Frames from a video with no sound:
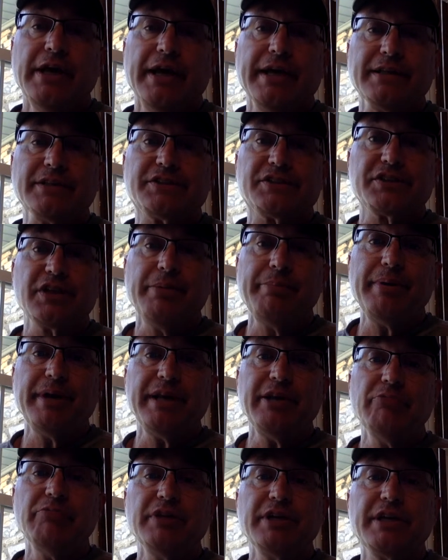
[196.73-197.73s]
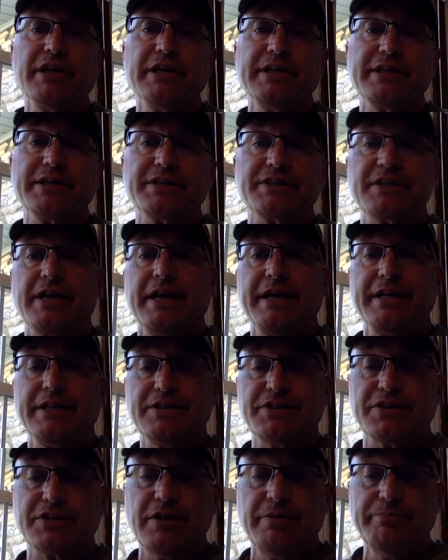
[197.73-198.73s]
And somebody would get
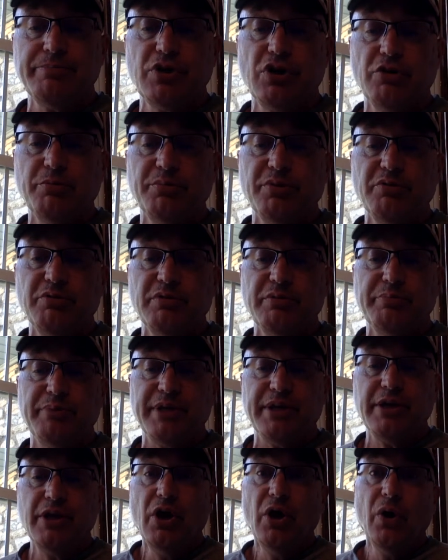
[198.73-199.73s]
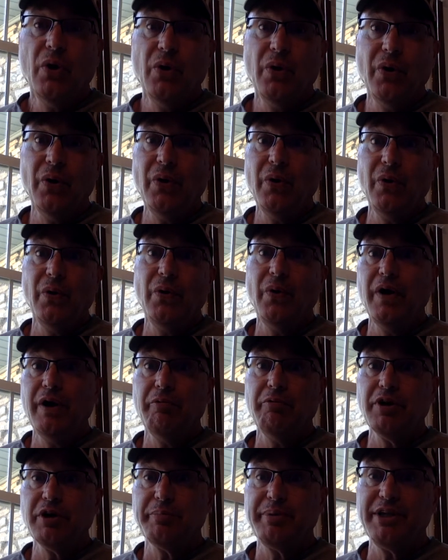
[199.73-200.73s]
excited. Some noble would be, oh,
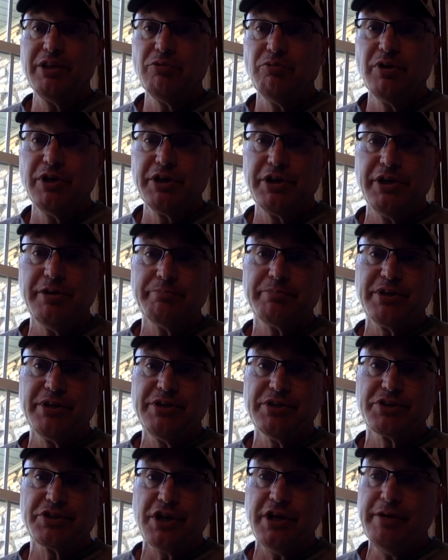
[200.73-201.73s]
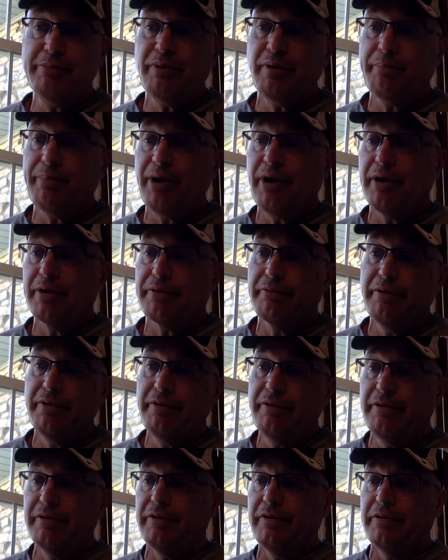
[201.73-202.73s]
I want to be the one to empty the chamber pot.
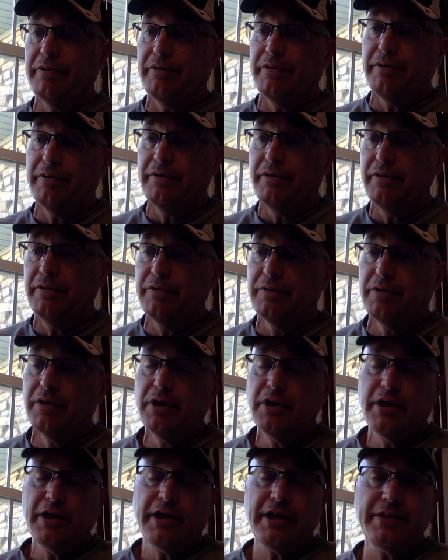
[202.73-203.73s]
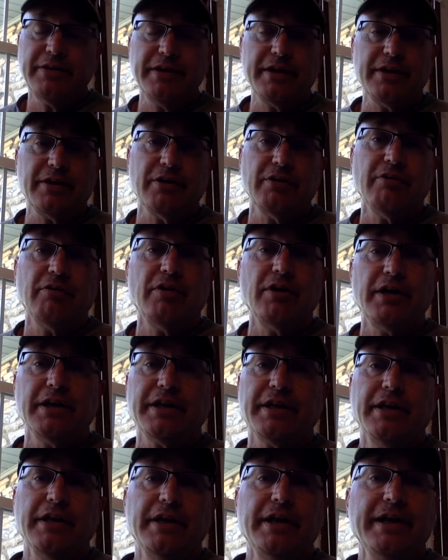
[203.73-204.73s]
Ooh. And they go
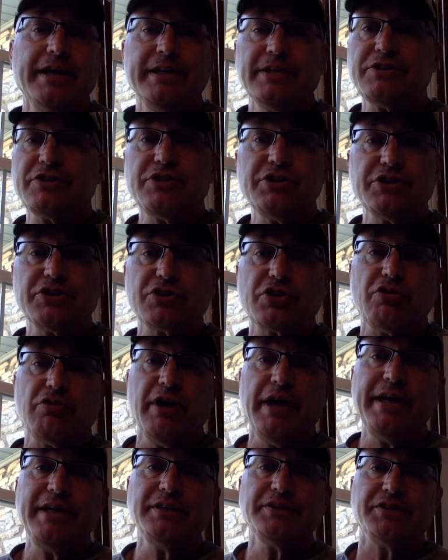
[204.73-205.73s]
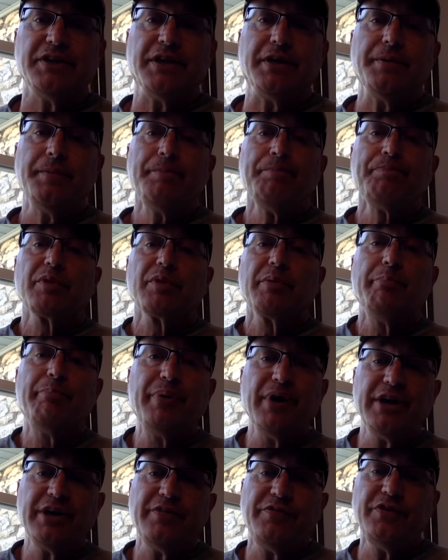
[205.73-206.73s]
on, and it's just crazy.
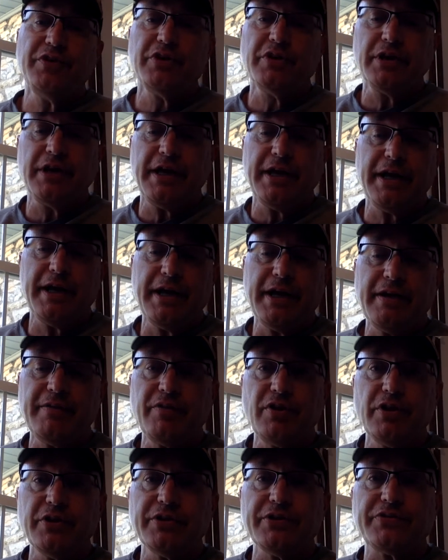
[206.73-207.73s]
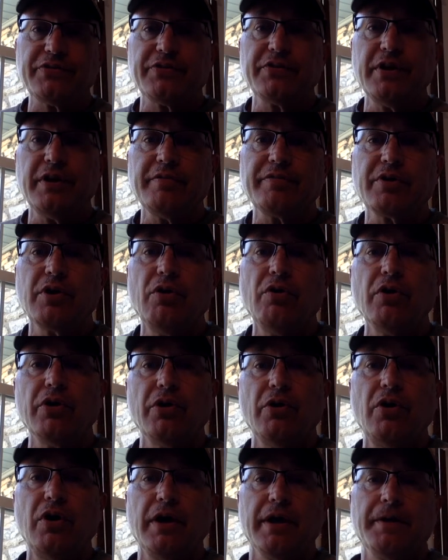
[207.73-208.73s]
But if you're going to have all this stuff going
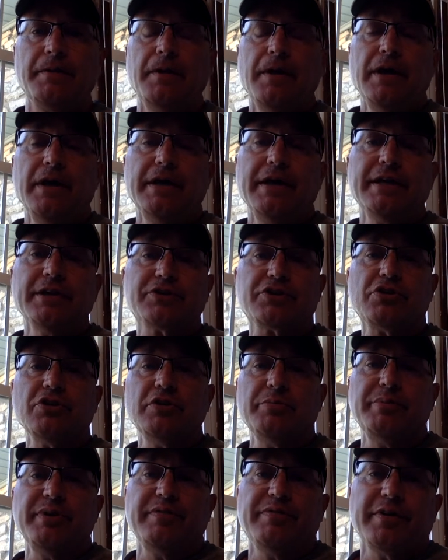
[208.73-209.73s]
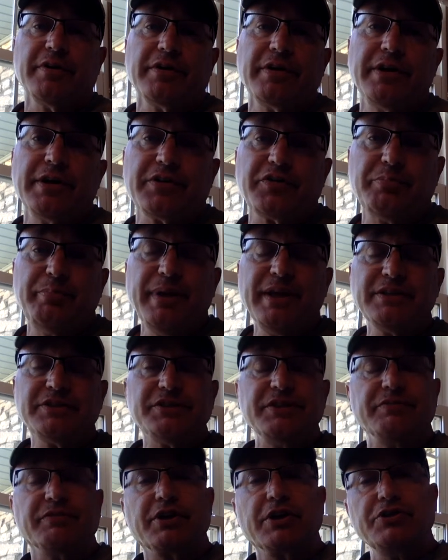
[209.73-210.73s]
on, it's going to be very
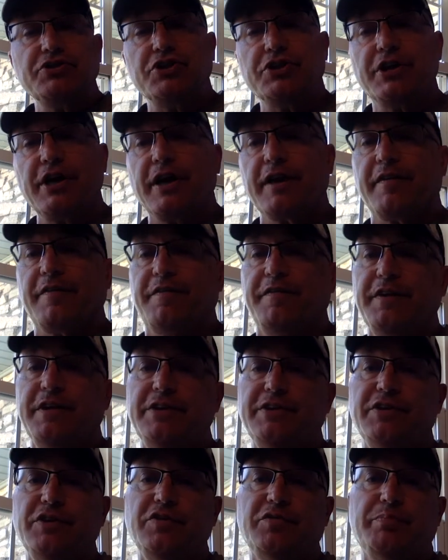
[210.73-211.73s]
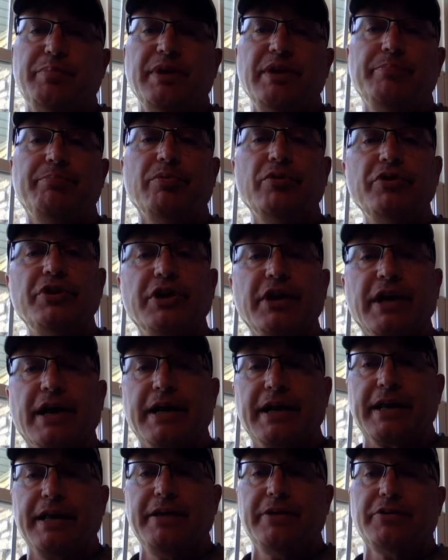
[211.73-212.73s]
expensive because you got to feed these people, you
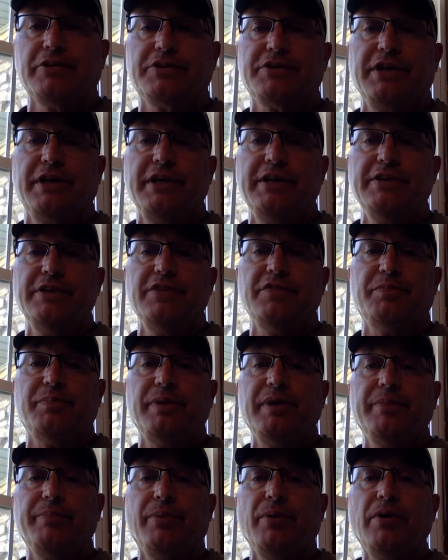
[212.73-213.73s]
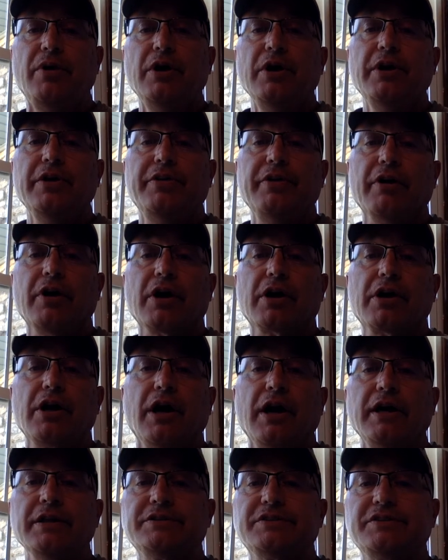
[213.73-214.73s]
got to entertain these people. There are
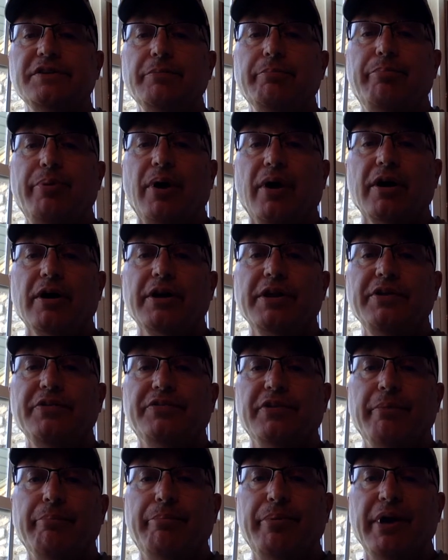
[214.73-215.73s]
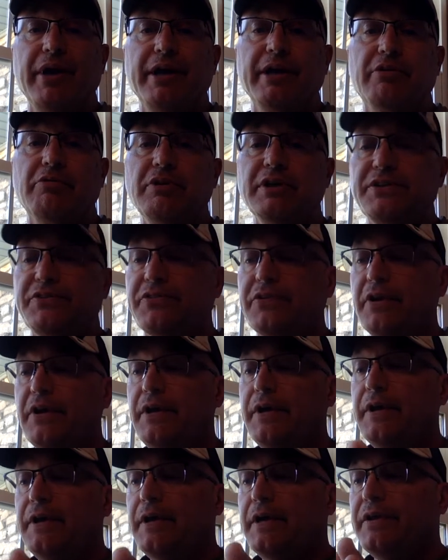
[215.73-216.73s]
constant parties and banquets.
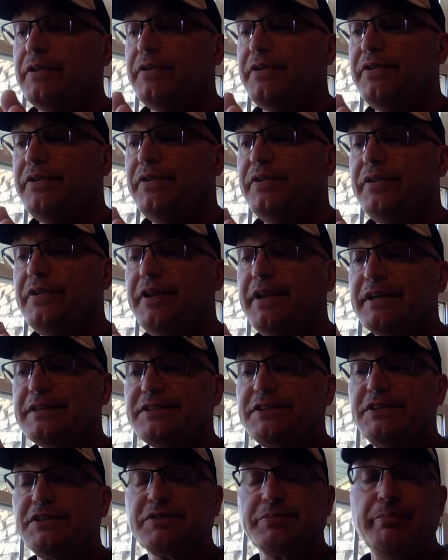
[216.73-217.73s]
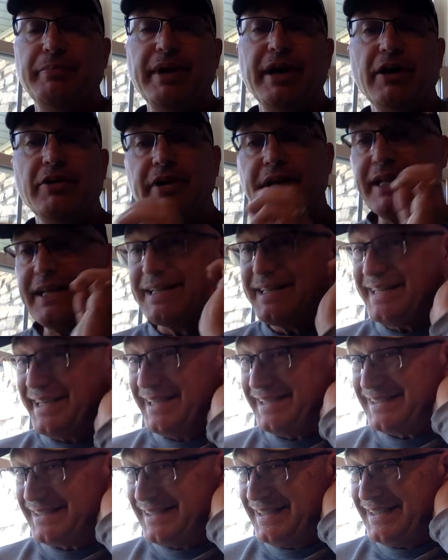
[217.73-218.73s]
This is mounting debts